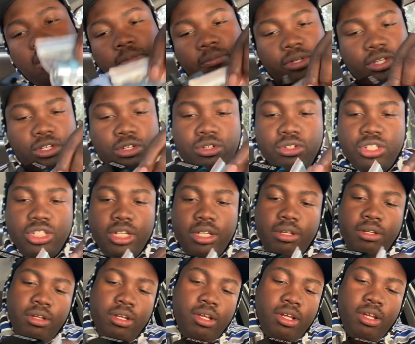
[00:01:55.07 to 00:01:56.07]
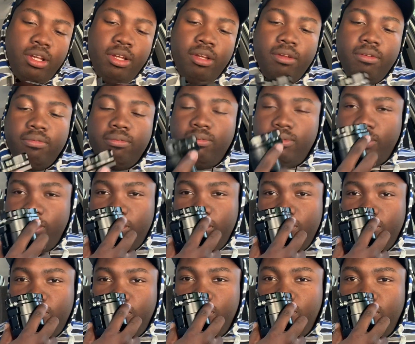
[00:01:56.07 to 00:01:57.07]
I'll be using.
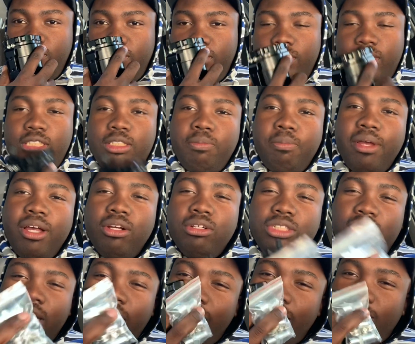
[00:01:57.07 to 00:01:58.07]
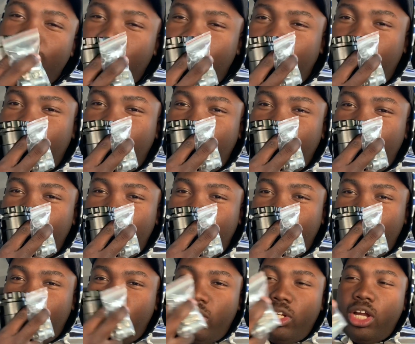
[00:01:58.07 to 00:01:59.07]
Smells like
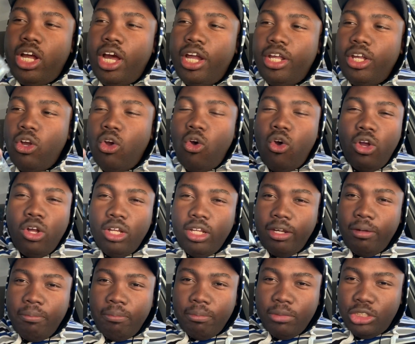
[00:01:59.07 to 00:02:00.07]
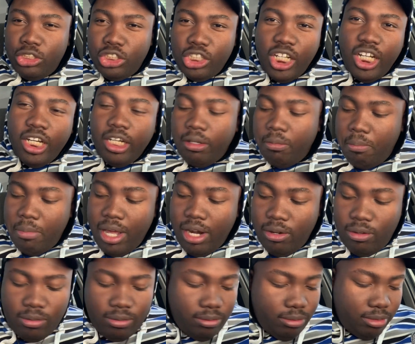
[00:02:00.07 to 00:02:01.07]
cutting oil and machined
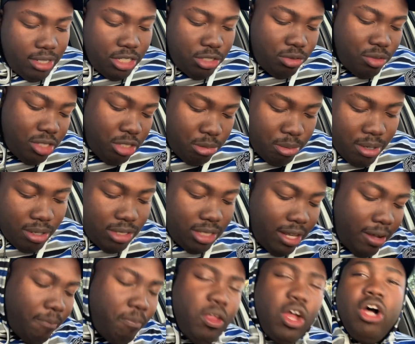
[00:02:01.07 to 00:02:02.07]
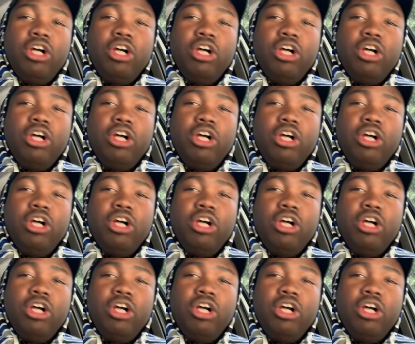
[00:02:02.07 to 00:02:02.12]
metal. That's what it smells like.